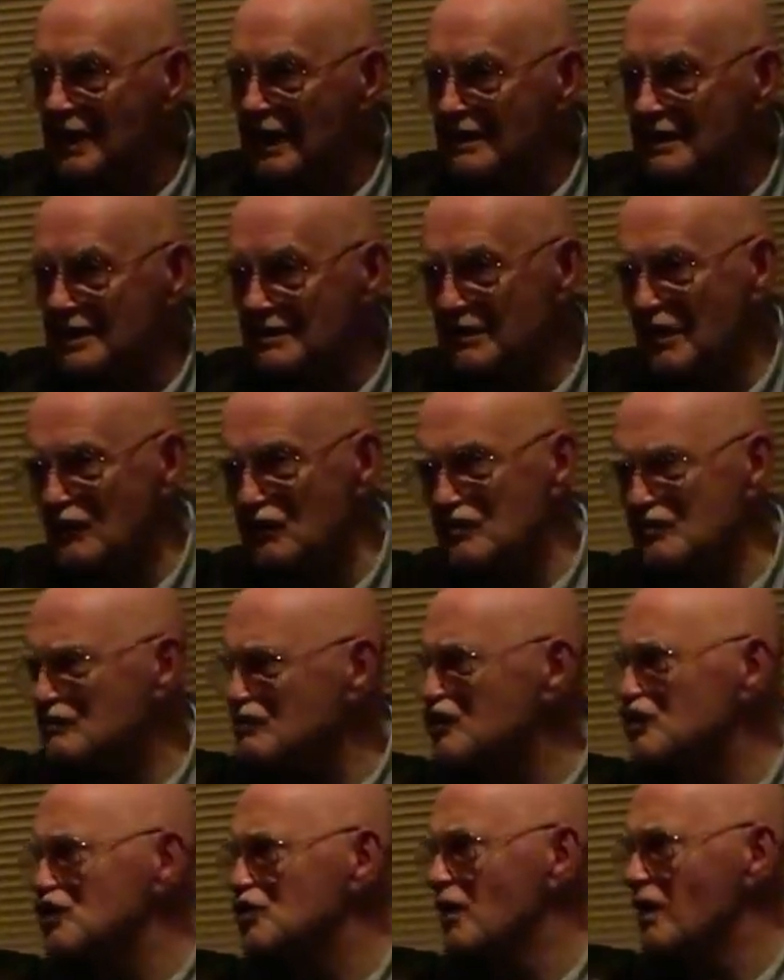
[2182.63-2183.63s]
There's about
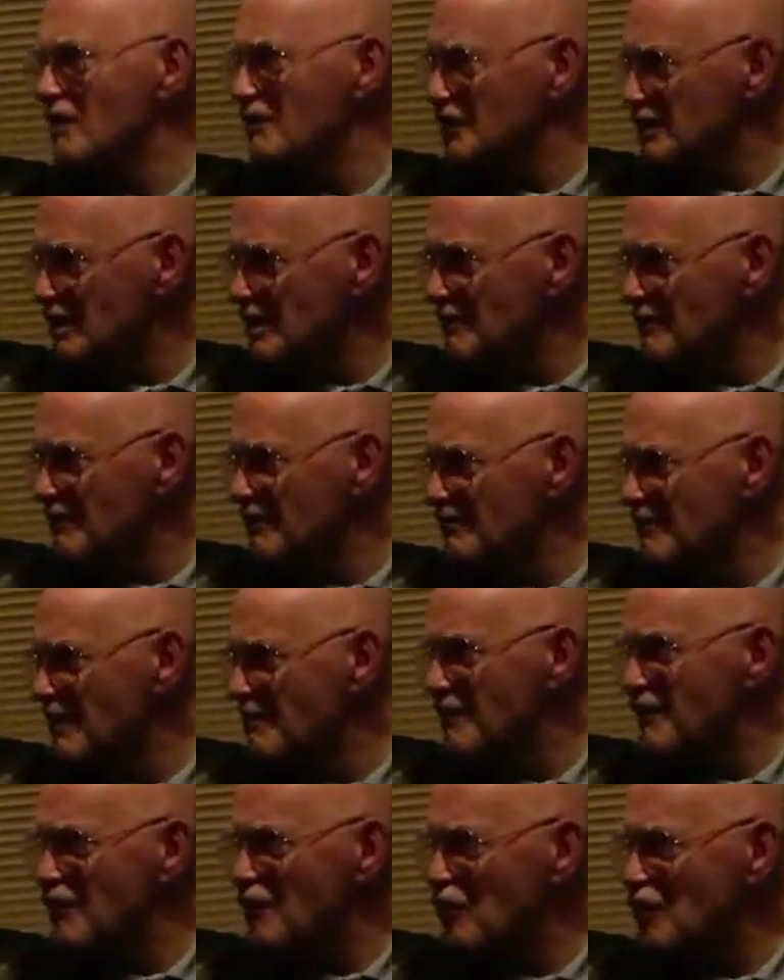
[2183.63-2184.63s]
12 of them,
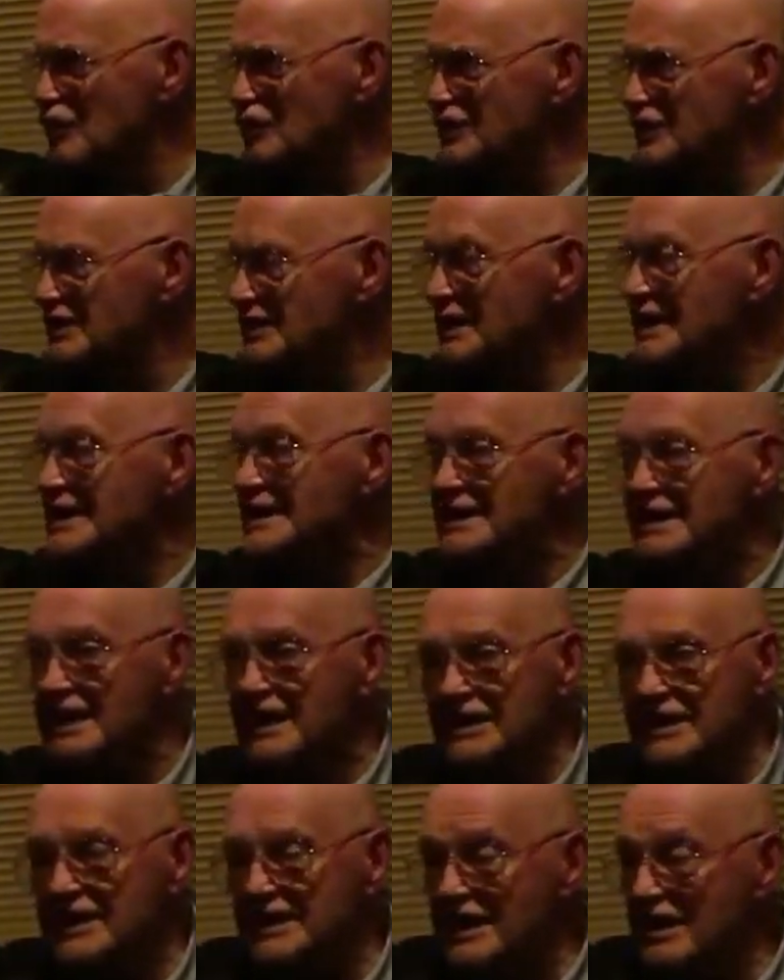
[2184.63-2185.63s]
maybe 14,
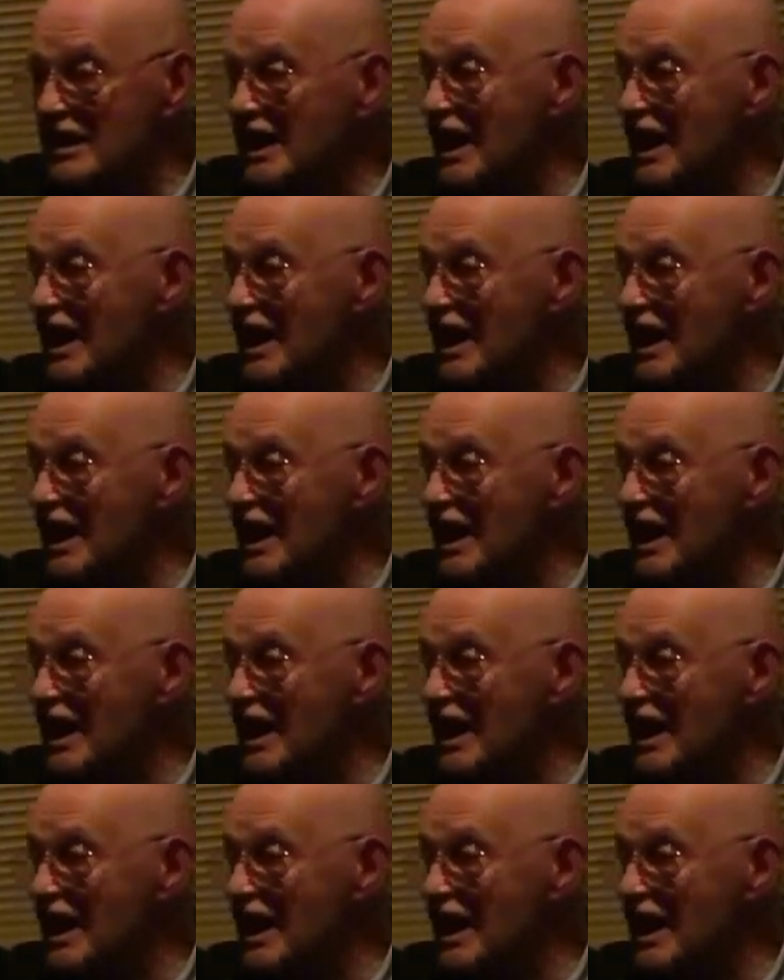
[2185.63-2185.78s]
and